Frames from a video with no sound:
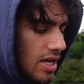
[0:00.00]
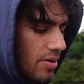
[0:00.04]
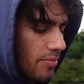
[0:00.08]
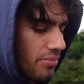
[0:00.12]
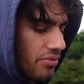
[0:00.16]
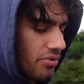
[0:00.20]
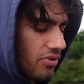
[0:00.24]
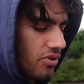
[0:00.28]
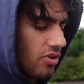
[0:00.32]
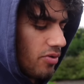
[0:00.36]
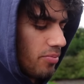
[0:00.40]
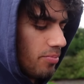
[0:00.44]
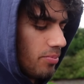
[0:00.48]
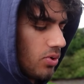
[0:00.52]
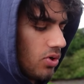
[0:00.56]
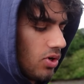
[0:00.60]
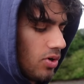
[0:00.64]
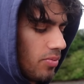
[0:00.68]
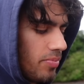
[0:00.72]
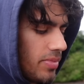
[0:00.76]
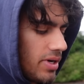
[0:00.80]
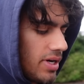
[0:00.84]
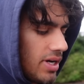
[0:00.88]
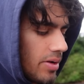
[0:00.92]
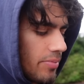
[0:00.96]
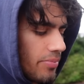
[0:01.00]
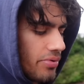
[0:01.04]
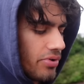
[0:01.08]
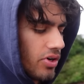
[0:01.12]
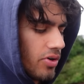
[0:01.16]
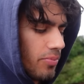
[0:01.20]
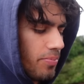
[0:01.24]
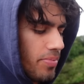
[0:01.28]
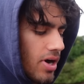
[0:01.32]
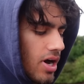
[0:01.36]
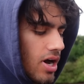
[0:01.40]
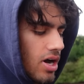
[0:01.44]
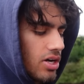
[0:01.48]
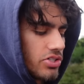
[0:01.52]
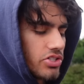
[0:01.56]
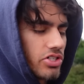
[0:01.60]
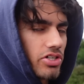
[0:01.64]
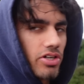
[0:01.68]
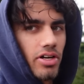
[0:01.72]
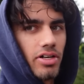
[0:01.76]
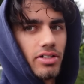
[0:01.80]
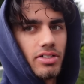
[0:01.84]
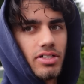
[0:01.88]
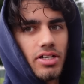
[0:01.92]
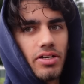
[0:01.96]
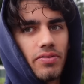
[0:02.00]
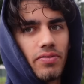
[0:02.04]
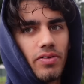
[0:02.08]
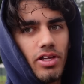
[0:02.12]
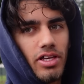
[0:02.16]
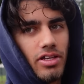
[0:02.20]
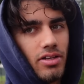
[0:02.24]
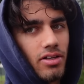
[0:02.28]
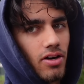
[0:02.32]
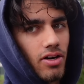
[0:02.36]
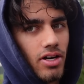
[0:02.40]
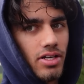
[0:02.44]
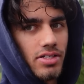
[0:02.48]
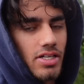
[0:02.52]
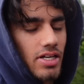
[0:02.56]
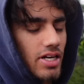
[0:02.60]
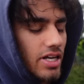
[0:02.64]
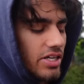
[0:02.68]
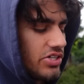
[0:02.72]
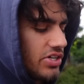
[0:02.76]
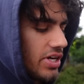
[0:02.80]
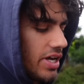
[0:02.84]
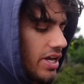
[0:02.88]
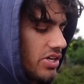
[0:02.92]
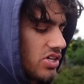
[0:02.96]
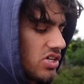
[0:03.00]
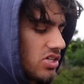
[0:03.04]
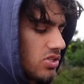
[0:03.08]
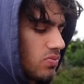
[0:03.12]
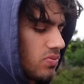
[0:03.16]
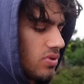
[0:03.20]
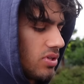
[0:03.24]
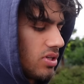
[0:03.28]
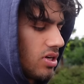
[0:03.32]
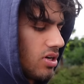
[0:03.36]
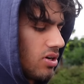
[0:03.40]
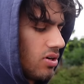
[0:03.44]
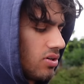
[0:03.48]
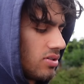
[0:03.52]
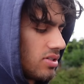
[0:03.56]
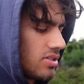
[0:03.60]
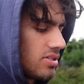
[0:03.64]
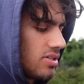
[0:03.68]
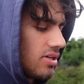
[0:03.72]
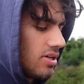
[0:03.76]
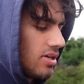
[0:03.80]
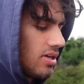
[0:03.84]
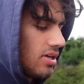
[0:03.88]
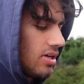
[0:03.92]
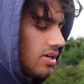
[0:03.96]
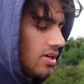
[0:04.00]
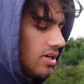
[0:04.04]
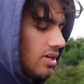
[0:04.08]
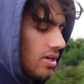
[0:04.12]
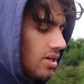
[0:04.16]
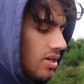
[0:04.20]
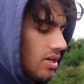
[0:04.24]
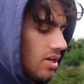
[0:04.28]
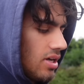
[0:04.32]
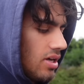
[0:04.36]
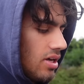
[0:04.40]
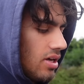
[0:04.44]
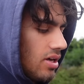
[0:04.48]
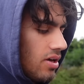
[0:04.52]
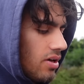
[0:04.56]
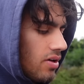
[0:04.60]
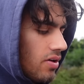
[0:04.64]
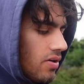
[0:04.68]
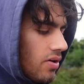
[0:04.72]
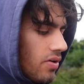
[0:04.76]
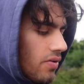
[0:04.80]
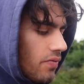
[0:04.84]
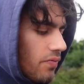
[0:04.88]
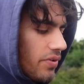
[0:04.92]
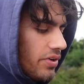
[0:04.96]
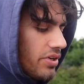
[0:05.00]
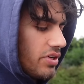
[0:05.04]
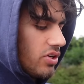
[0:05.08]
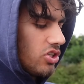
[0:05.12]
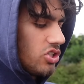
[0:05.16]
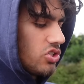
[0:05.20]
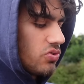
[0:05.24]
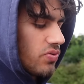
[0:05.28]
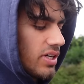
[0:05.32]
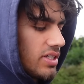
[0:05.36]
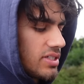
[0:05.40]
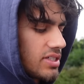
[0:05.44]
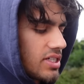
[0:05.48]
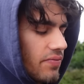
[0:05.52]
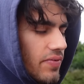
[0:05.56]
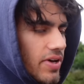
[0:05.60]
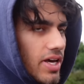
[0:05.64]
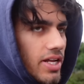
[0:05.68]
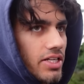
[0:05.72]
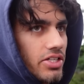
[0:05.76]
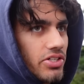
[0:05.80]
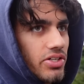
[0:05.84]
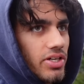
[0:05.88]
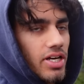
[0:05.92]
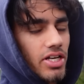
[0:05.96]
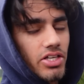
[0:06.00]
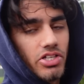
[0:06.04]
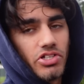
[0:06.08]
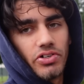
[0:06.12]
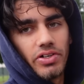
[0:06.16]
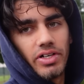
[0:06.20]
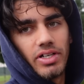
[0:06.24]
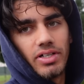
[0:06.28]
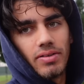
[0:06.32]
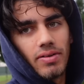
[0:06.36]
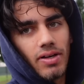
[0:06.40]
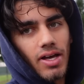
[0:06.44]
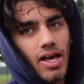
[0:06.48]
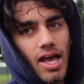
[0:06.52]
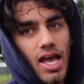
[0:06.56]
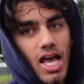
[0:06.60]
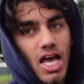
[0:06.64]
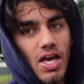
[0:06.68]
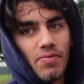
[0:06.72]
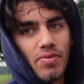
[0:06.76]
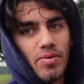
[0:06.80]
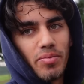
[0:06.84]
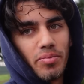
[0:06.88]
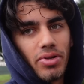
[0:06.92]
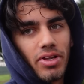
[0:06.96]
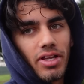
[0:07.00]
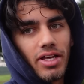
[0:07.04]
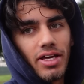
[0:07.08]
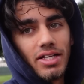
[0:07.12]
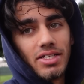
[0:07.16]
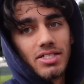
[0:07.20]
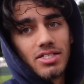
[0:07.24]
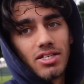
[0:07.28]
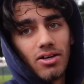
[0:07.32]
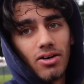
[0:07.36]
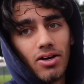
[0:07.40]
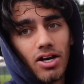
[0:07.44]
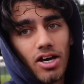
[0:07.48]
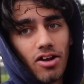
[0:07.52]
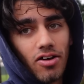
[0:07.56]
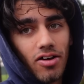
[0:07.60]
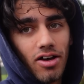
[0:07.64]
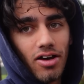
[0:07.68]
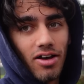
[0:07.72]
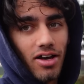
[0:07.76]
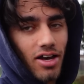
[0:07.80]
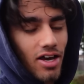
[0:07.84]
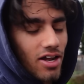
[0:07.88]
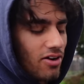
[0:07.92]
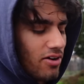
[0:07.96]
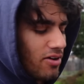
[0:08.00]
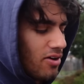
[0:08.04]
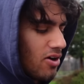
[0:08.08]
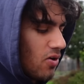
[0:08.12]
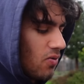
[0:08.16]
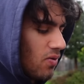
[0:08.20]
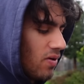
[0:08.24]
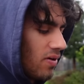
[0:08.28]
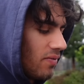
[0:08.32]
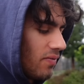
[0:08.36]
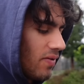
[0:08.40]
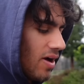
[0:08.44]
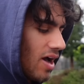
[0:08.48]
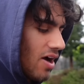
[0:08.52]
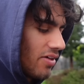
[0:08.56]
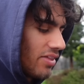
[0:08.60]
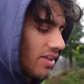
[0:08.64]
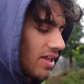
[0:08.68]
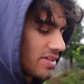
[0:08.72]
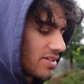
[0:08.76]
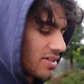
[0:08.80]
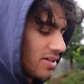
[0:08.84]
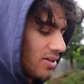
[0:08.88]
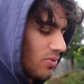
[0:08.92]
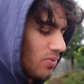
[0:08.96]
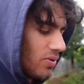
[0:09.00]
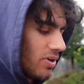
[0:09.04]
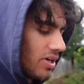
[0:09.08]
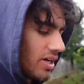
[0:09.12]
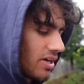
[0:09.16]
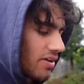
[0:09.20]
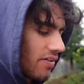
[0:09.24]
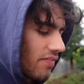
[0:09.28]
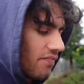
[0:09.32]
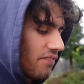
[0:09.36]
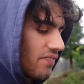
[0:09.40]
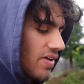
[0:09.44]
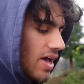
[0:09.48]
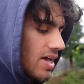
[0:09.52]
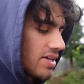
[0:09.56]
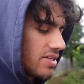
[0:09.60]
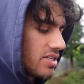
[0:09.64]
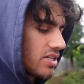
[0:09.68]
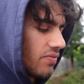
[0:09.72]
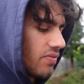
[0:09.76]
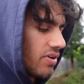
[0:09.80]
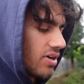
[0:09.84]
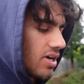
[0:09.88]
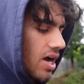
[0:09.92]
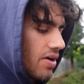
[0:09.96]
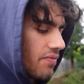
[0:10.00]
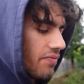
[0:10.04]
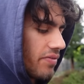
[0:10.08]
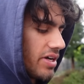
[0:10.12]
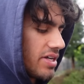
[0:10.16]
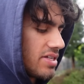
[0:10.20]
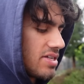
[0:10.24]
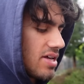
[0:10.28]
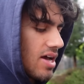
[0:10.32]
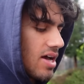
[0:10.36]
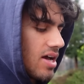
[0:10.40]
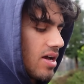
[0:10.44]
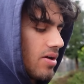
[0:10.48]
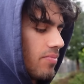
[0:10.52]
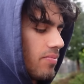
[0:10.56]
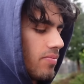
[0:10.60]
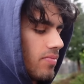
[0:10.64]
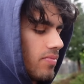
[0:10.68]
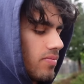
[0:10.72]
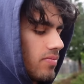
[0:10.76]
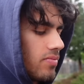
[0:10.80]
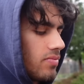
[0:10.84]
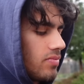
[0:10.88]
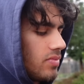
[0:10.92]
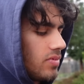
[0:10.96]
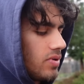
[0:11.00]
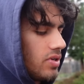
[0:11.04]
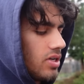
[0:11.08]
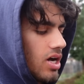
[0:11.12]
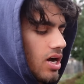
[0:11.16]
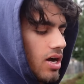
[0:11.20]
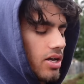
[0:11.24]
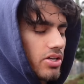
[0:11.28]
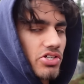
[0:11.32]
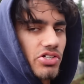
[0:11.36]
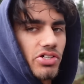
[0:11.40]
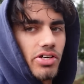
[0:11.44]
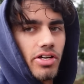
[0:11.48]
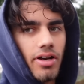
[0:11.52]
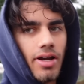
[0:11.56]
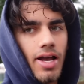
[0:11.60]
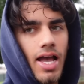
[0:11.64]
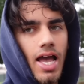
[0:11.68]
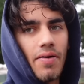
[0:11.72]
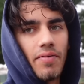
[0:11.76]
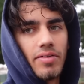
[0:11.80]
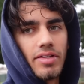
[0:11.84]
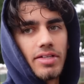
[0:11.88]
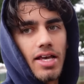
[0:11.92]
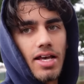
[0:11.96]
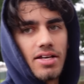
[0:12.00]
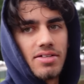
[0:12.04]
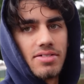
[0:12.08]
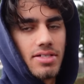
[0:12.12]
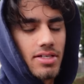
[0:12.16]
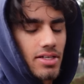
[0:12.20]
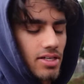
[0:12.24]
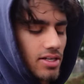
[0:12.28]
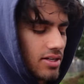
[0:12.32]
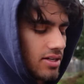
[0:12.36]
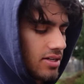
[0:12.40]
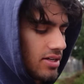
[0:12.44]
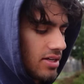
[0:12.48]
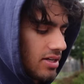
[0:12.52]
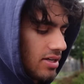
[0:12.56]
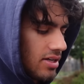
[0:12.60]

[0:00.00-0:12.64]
Improved movement, improved posture, didn't really notice any changes with those. Reduced risk of in injury, I haven't played, so I don't, I don't know how that's gonna work. Faster recovery time, not sure, haven't tested.